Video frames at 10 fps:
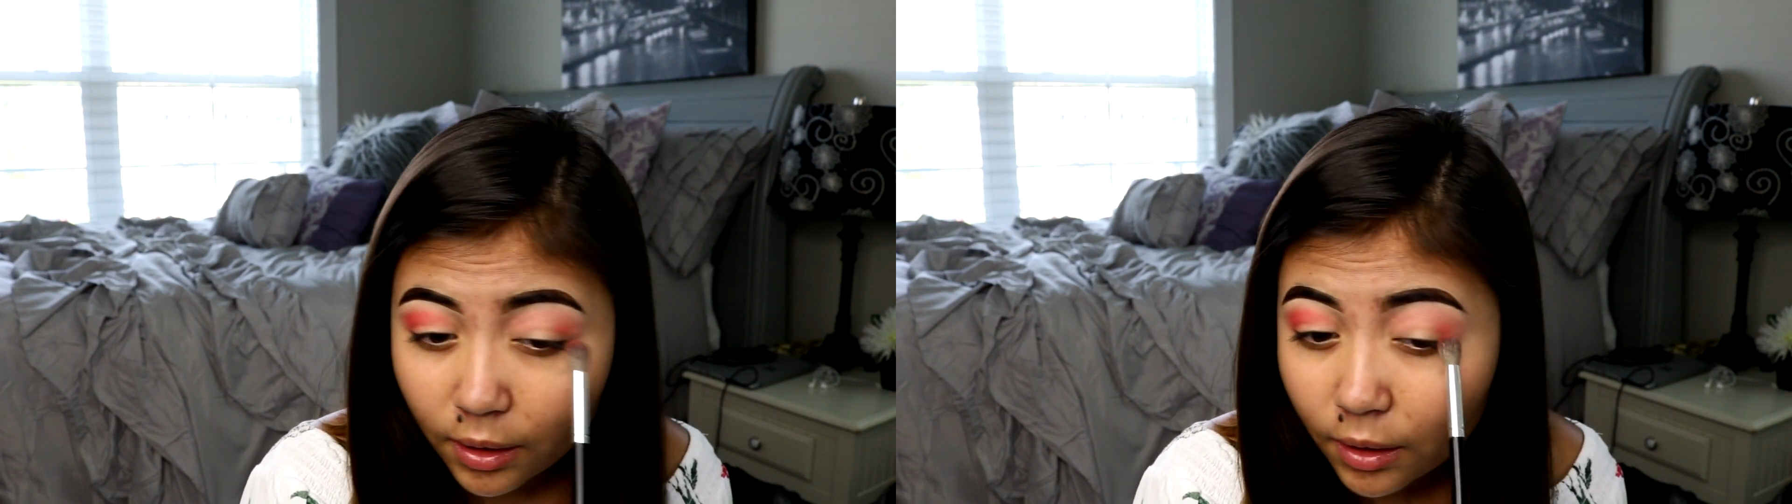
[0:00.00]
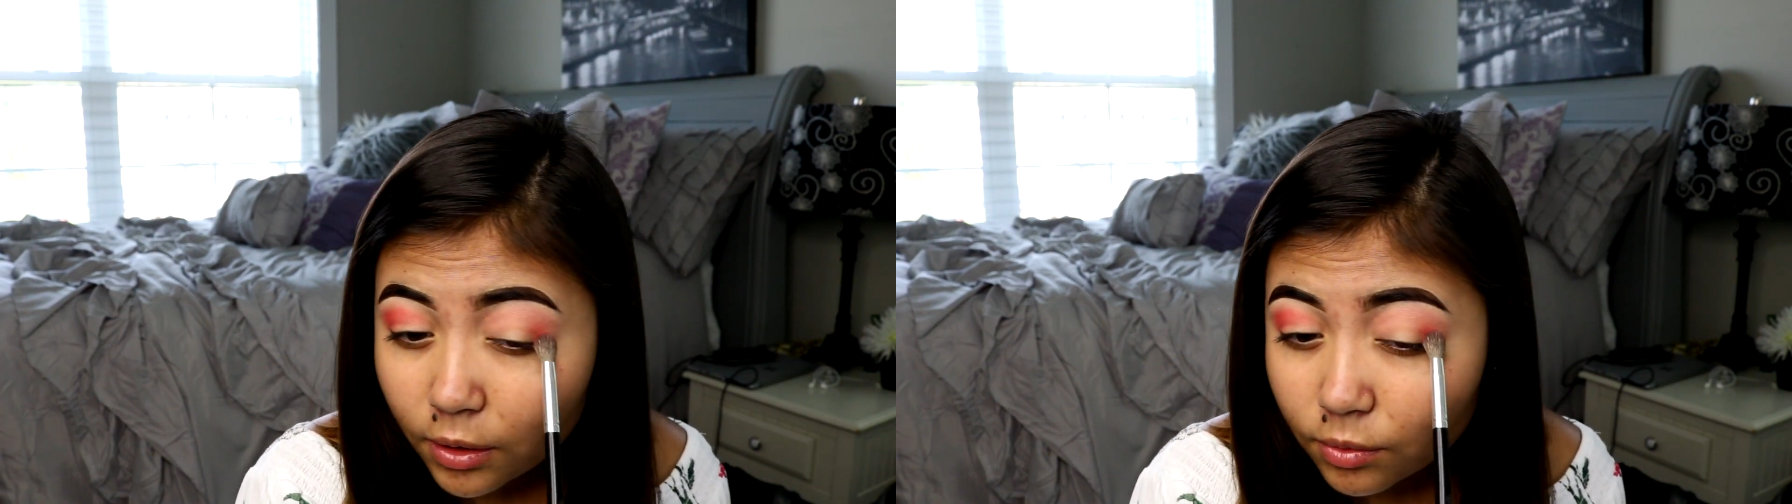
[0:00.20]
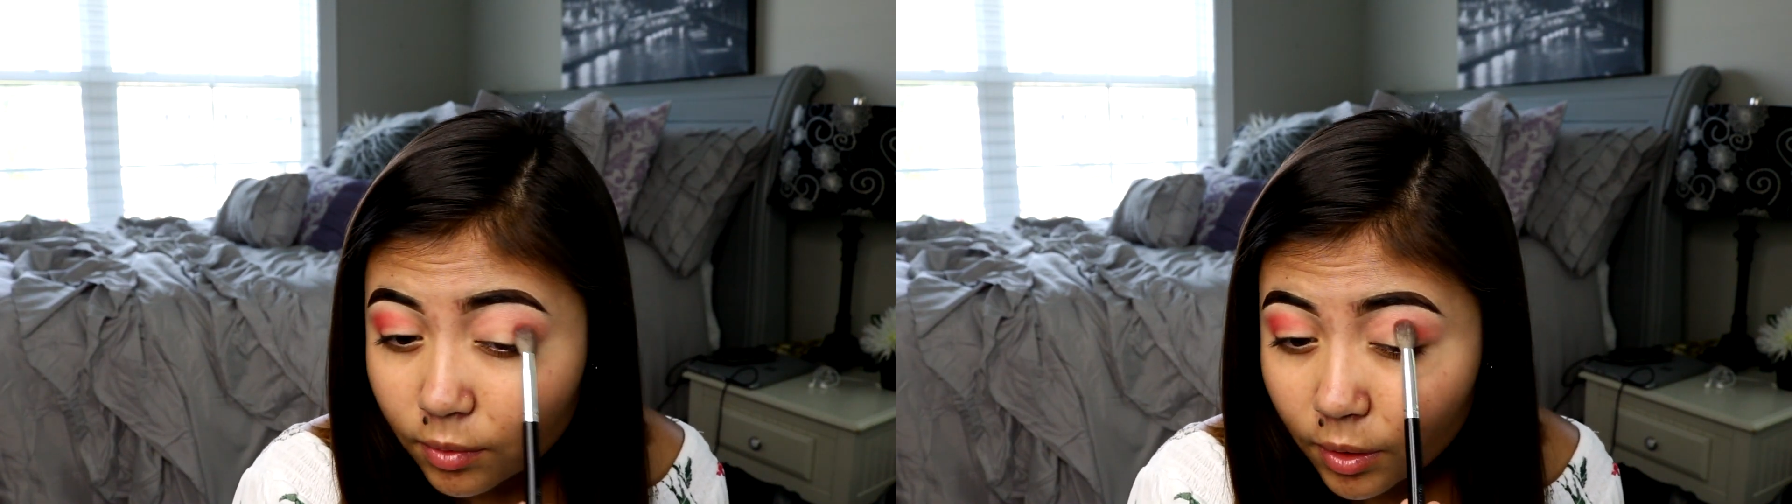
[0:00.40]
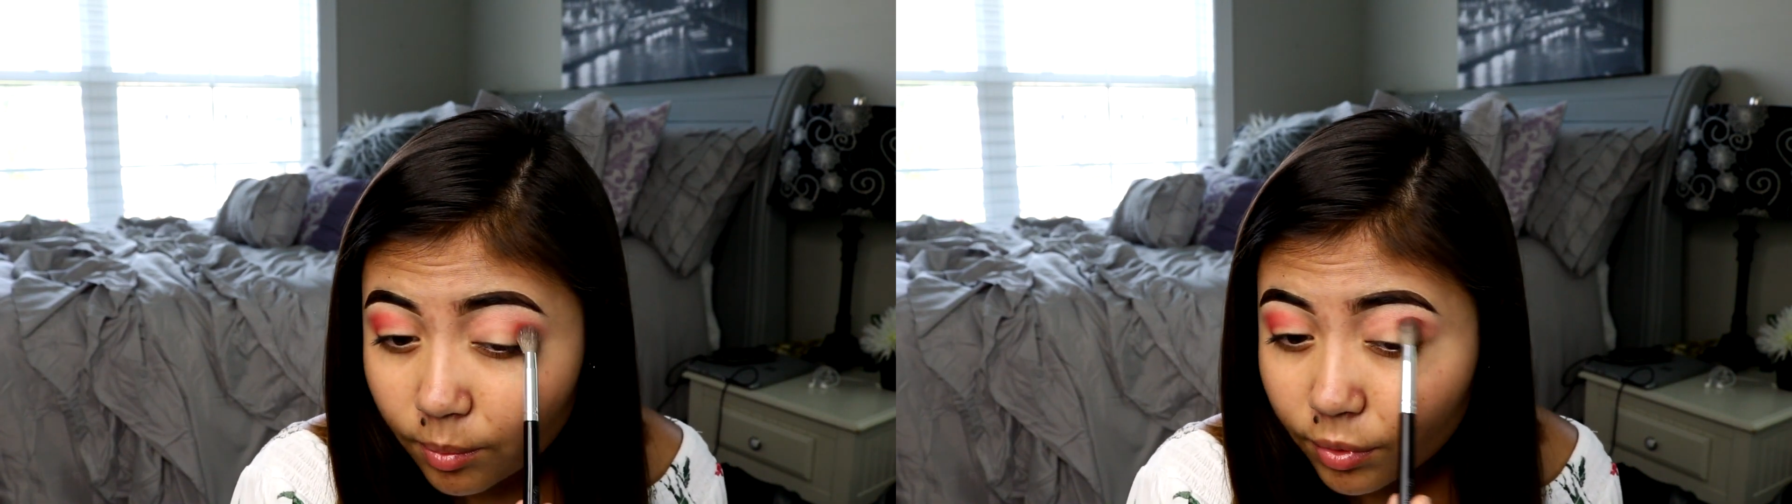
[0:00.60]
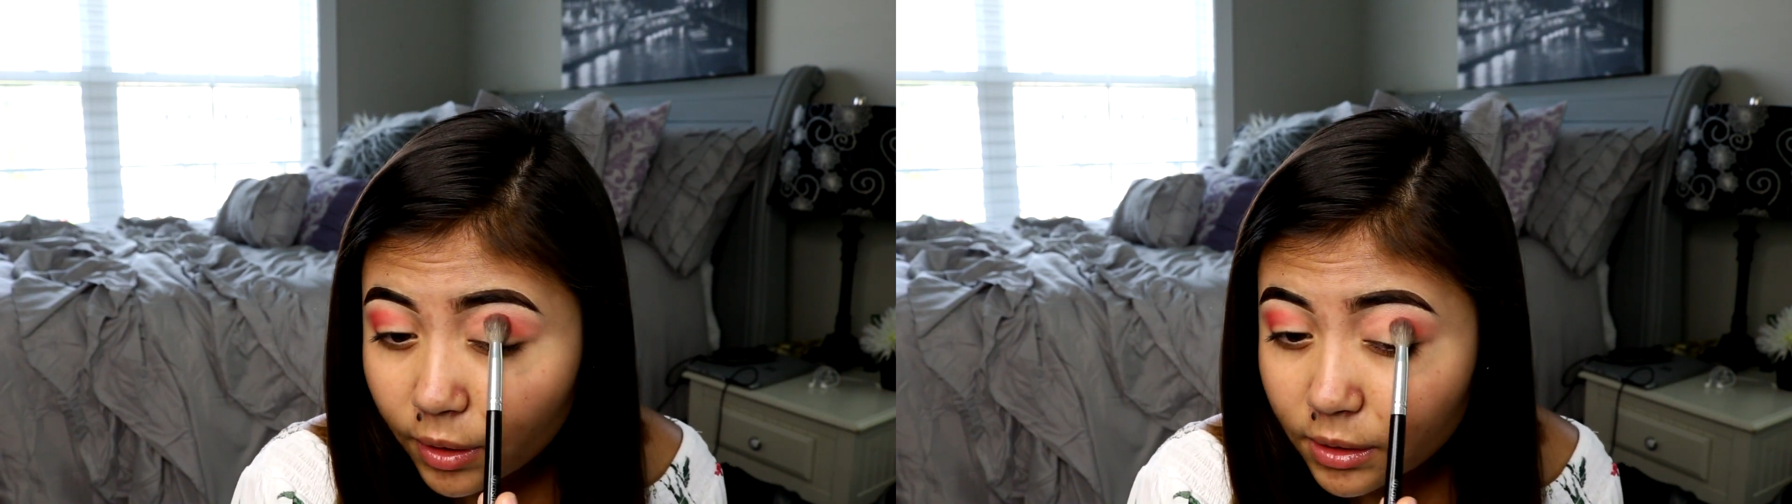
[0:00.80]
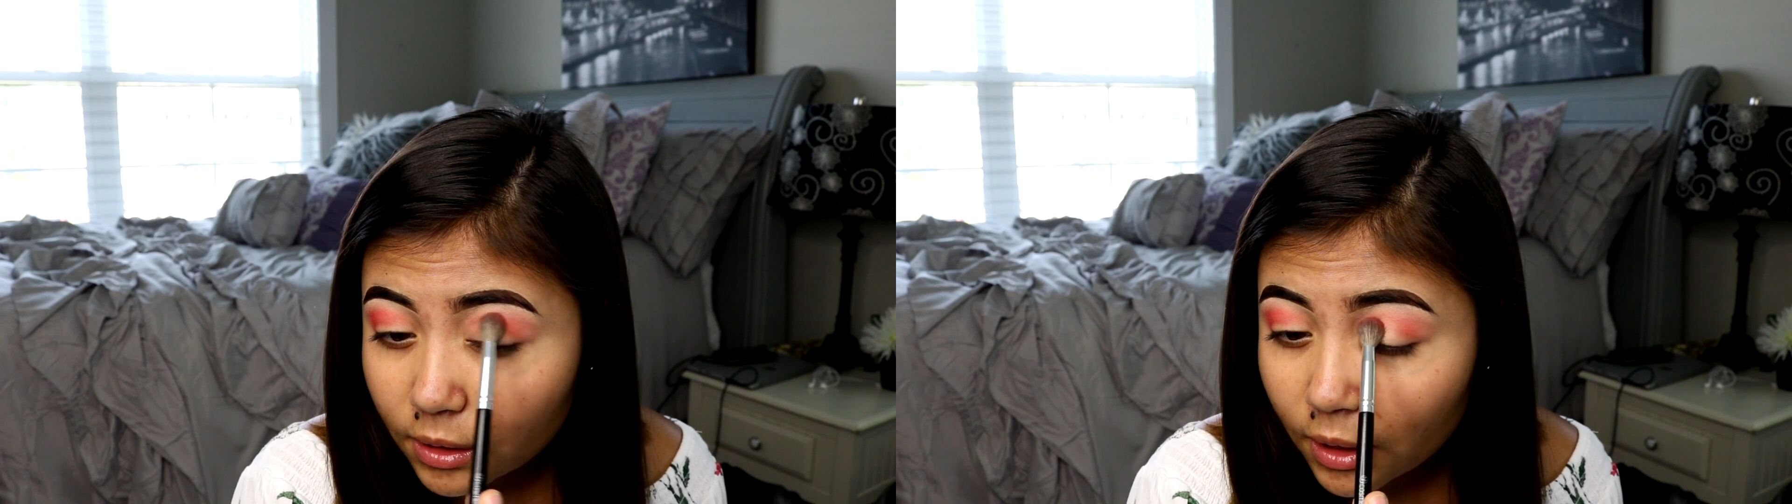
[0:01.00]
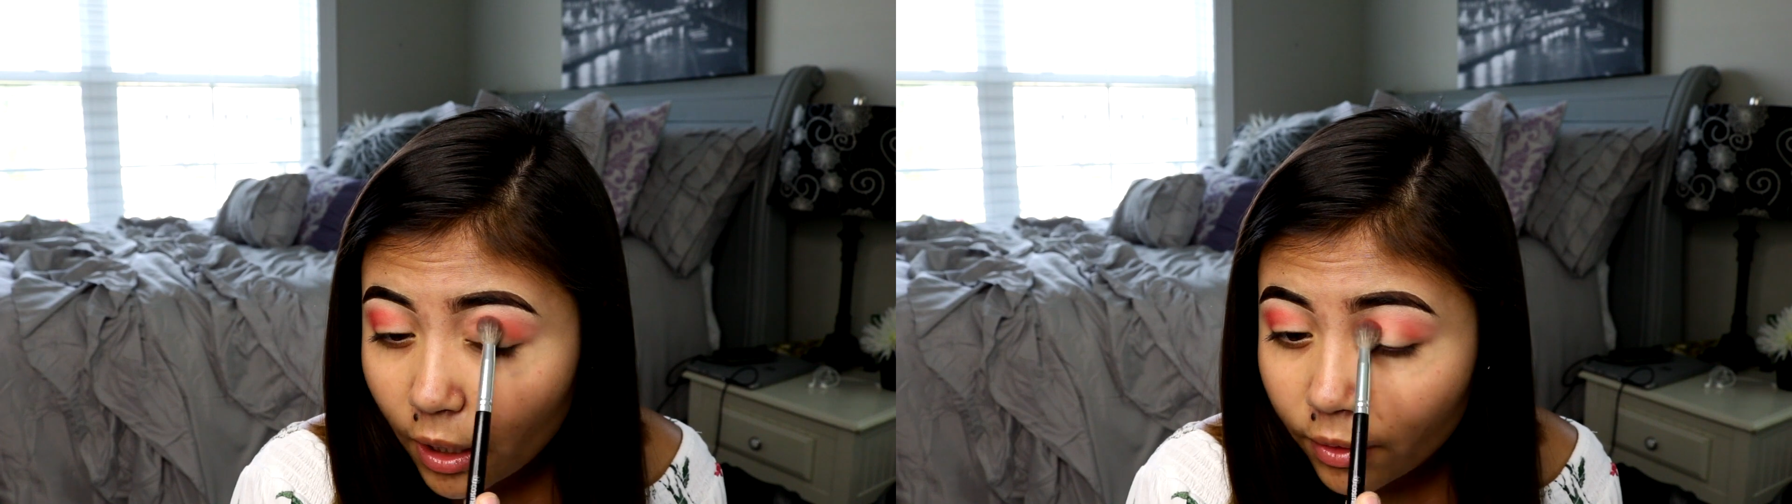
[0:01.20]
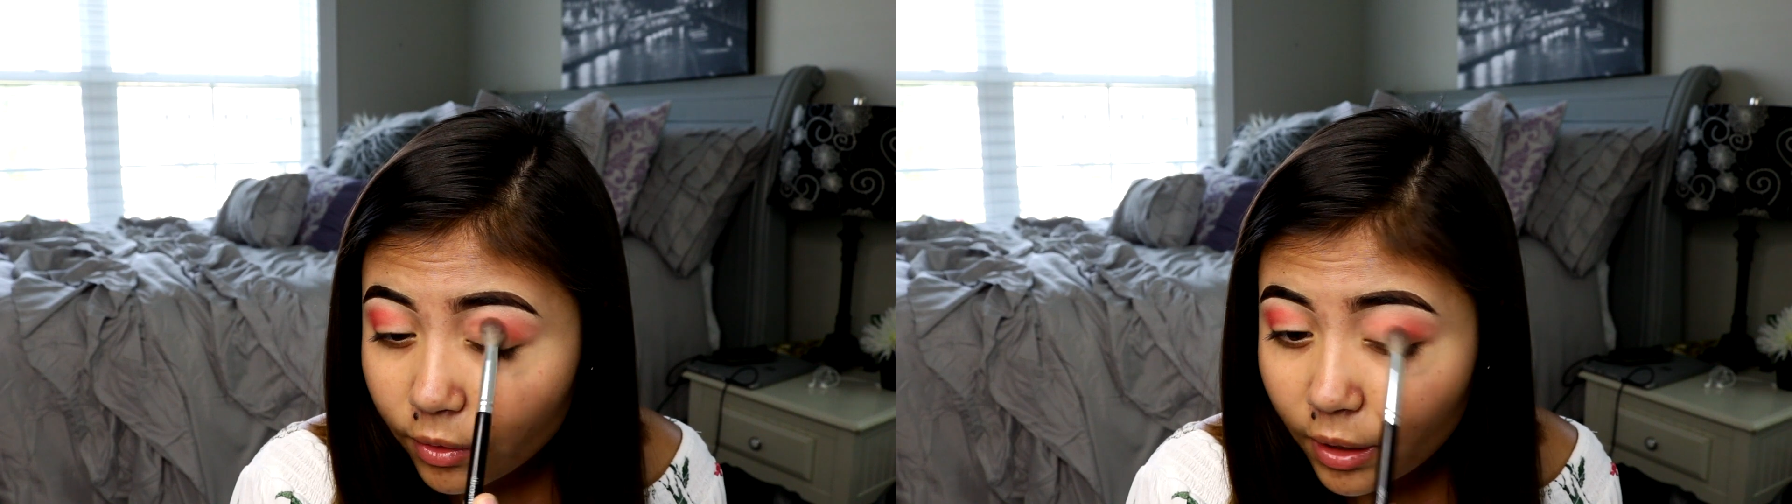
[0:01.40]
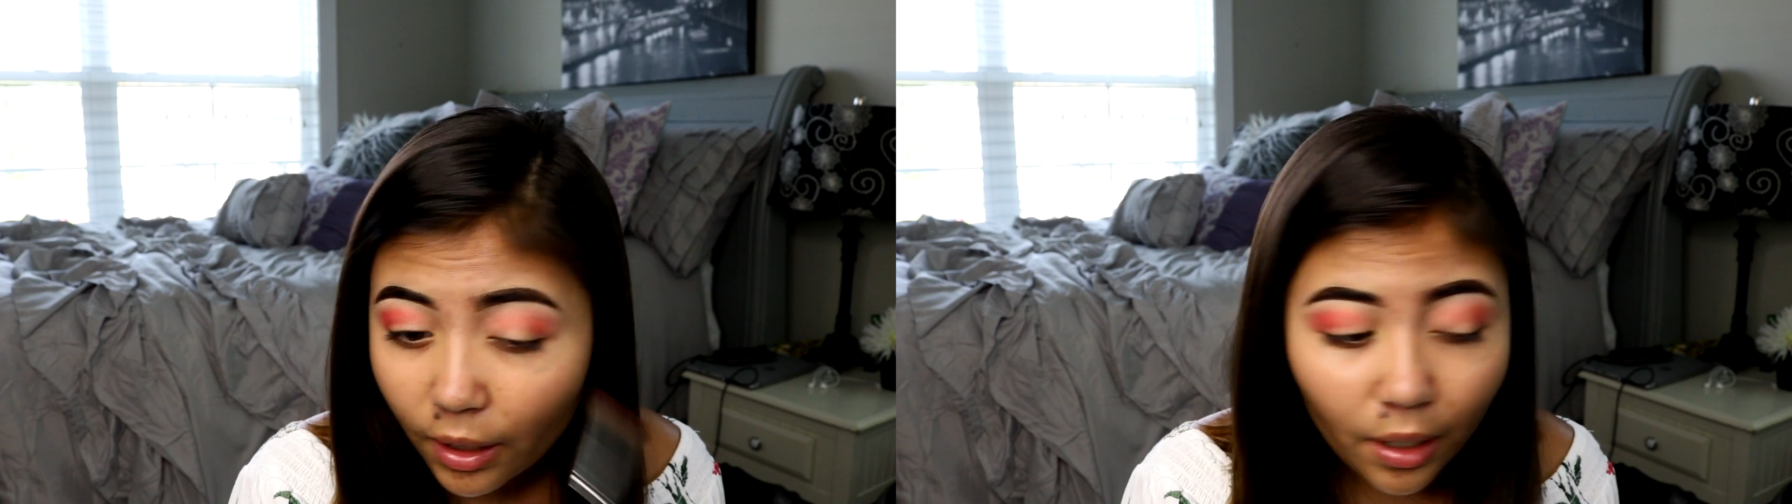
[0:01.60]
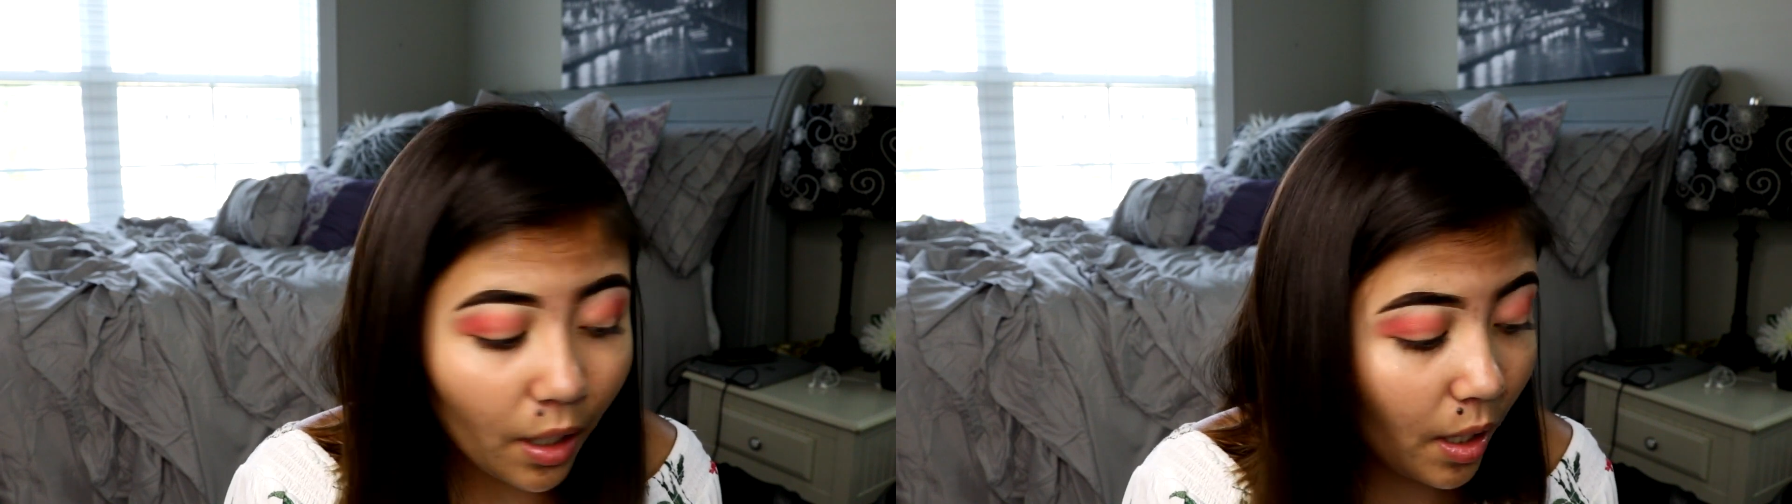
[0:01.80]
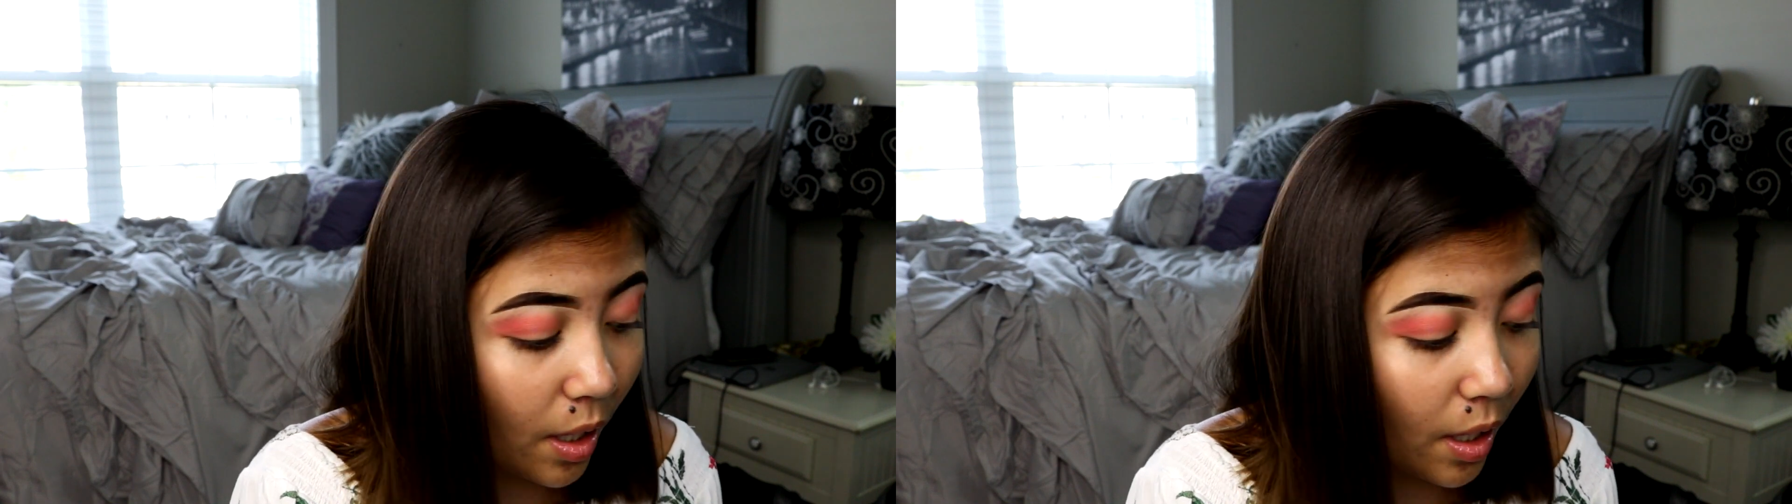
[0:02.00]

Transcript: I just want to place the color there.